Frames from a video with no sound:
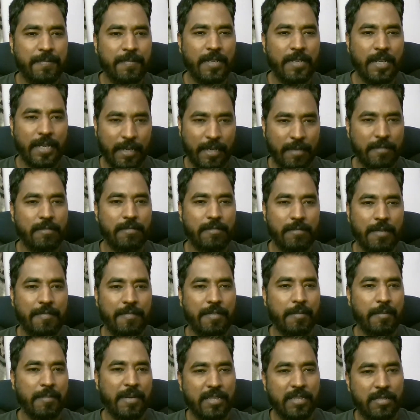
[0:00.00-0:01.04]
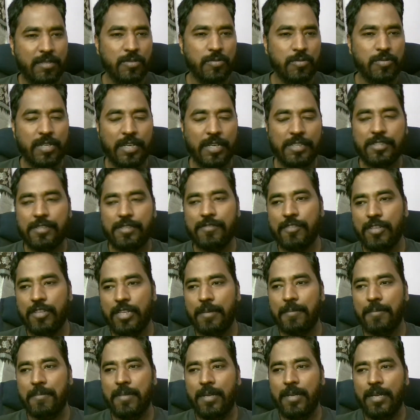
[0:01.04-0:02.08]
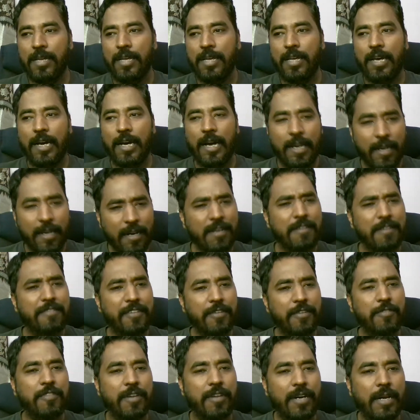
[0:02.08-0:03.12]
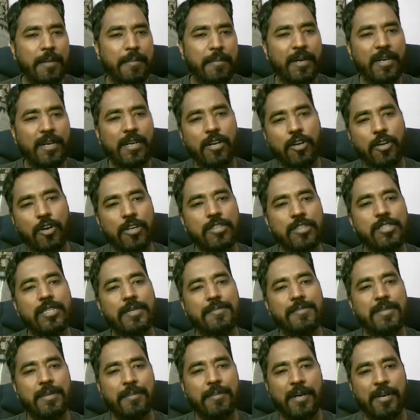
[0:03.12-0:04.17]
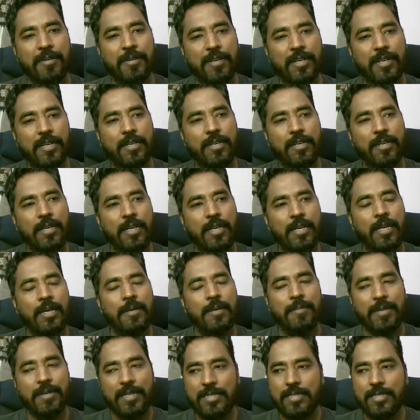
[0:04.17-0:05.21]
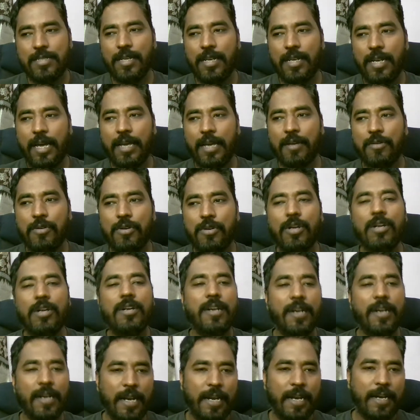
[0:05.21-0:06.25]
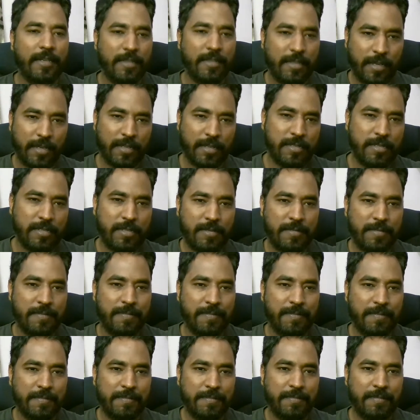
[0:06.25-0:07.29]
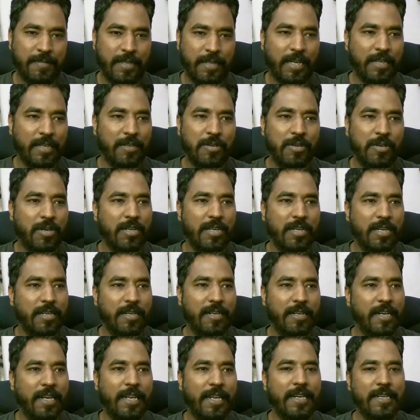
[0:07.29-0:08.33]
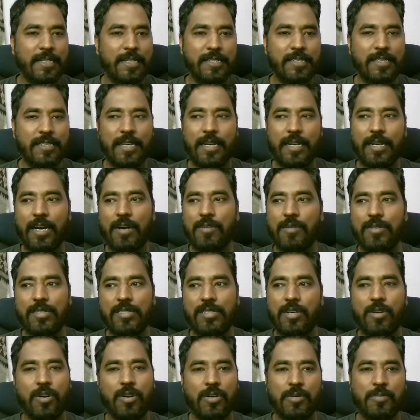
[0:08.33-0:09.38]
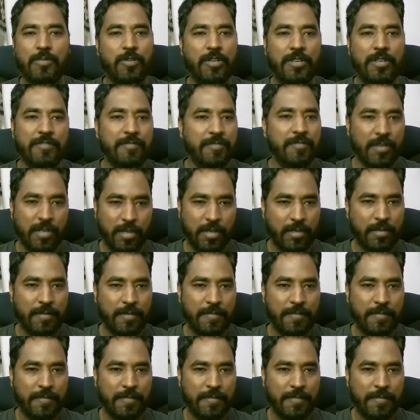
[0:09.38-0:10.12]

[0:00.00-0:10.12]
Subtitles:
like every month two session for them, I learned few fundamental concepts about it. But still I could not relate things. I do not really understand how does an automotive work,